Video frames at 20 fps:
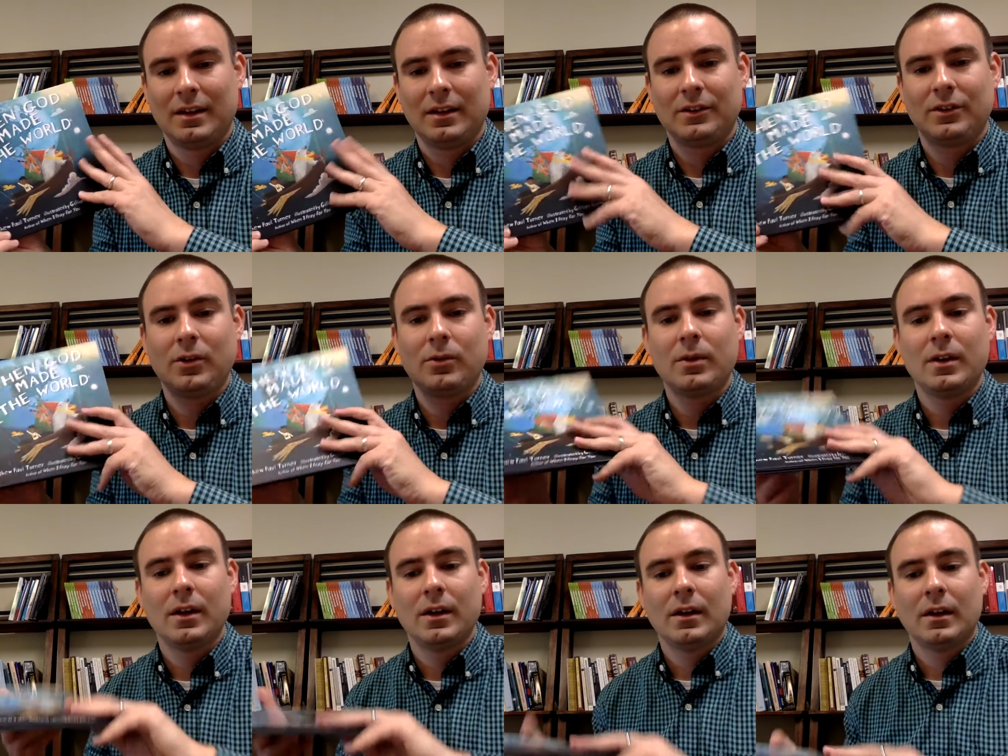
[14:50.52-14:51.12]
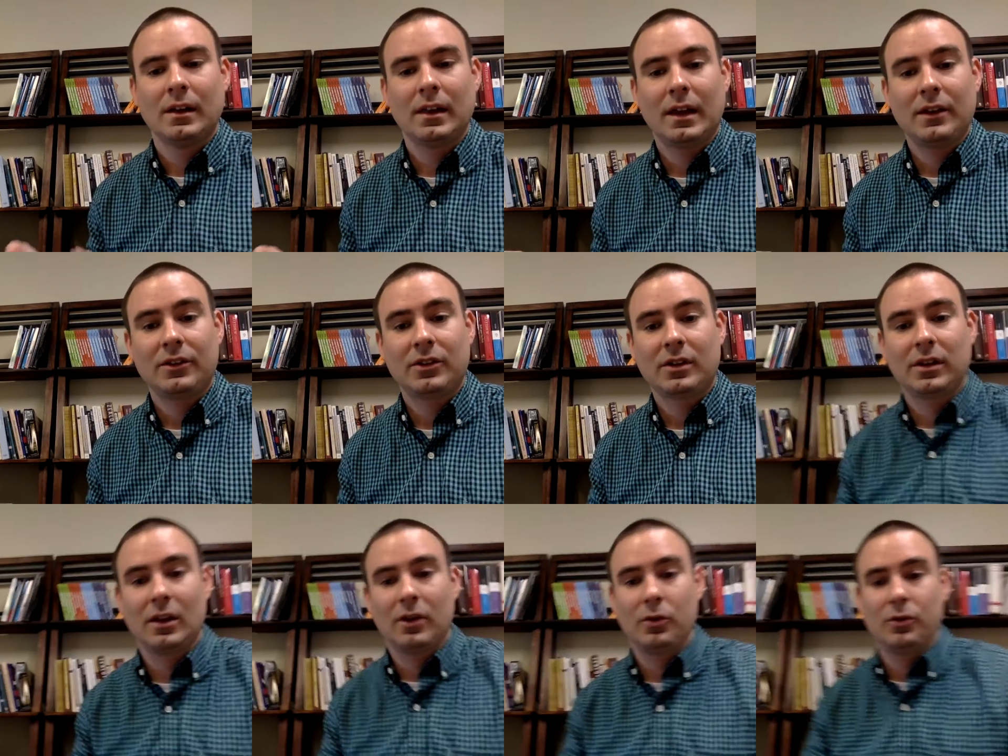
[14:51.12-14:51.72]
So let's
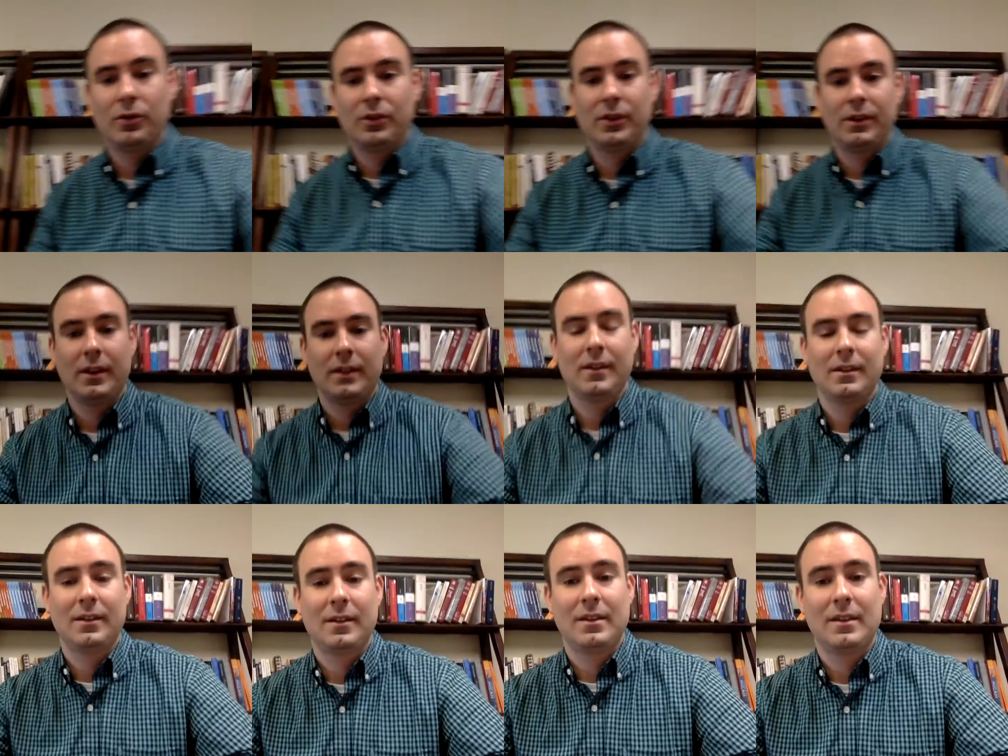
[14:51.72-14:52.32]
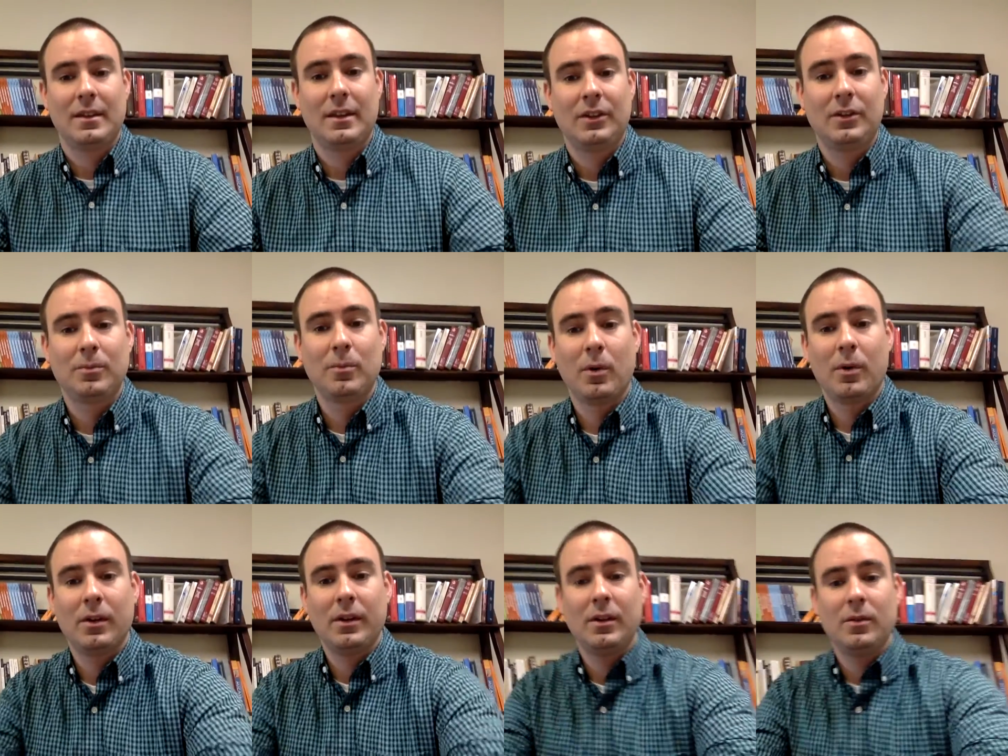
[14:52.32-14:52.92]
close this
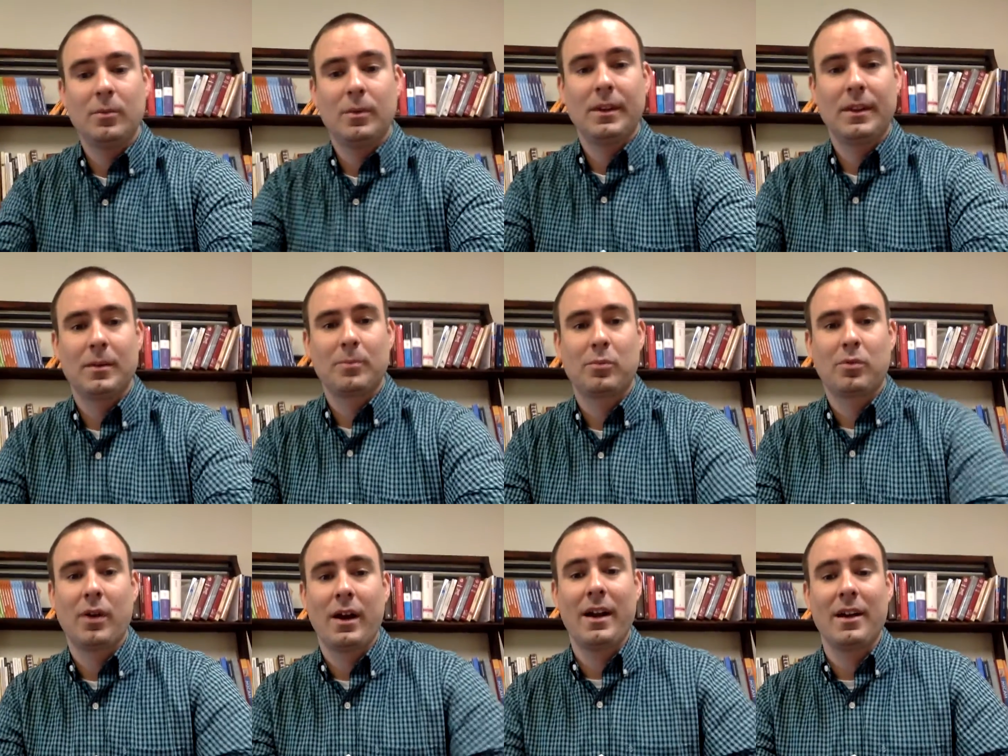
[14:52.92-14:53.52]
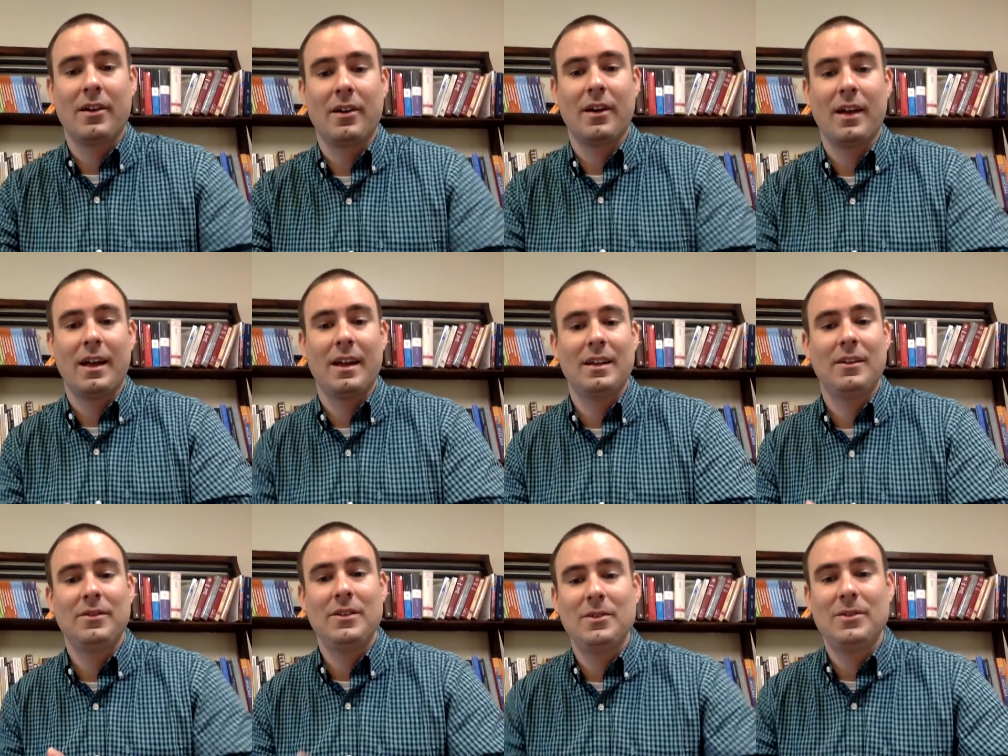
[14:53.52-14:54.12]
morning with a prayer,
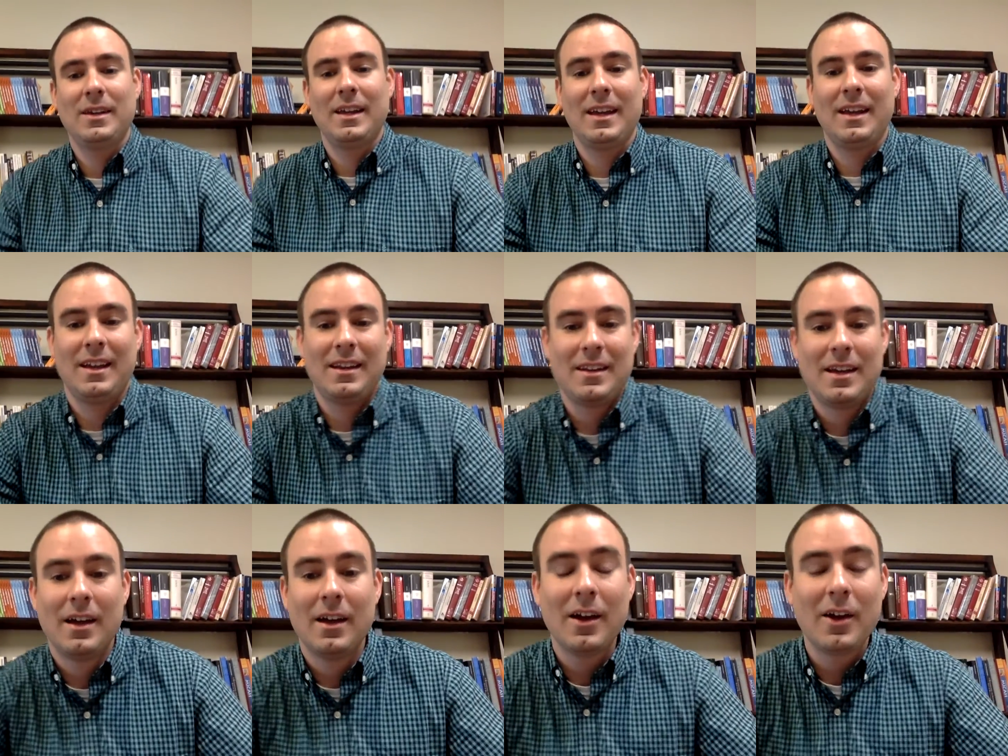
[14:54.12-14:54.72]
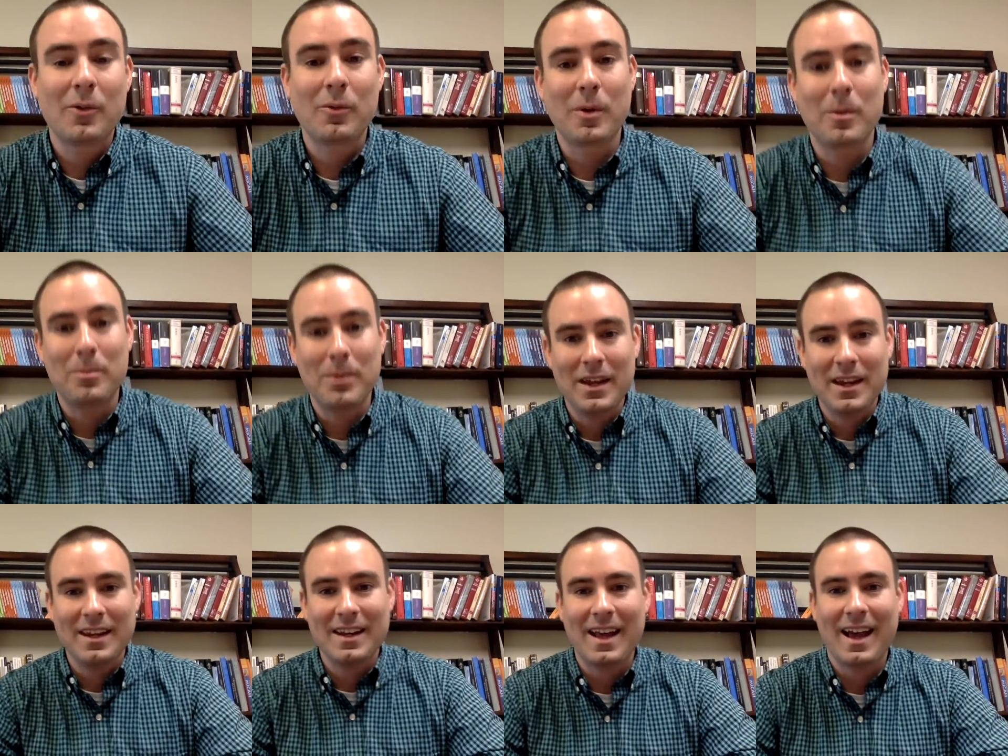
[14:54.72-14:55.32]
and if you can,
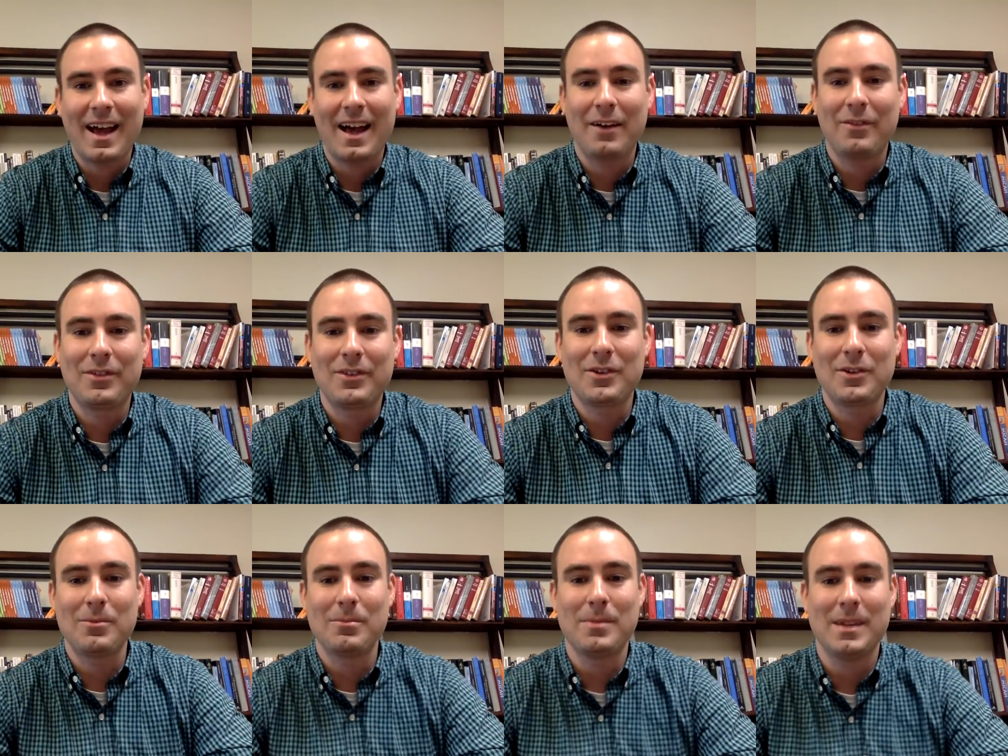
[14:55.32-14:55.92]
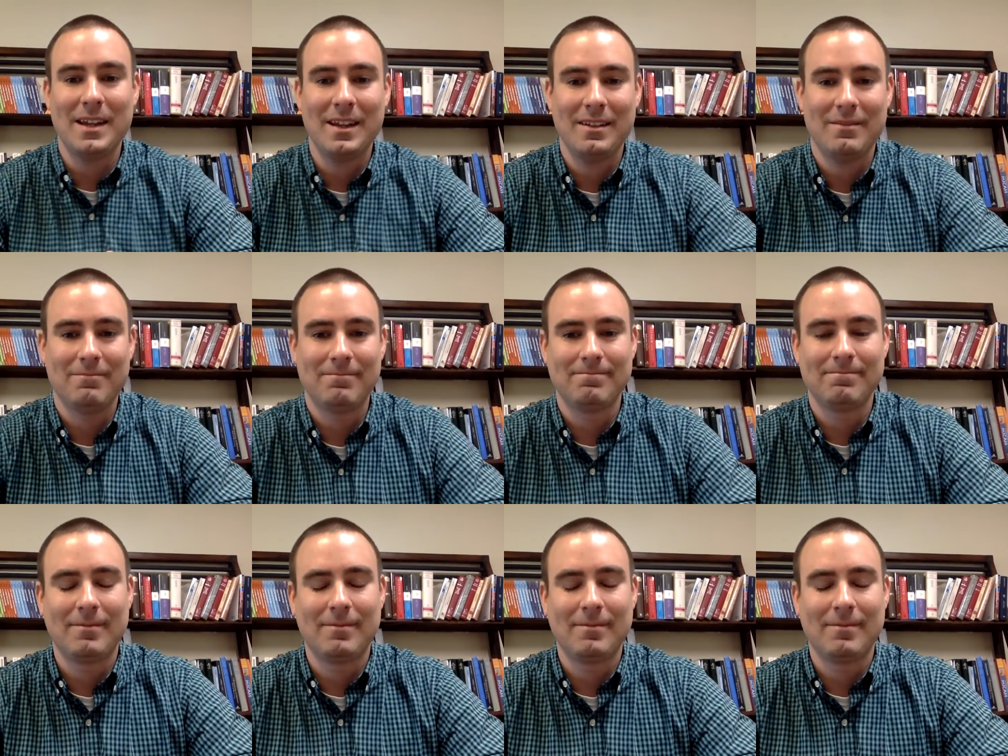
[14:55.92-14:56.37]
repeat after me.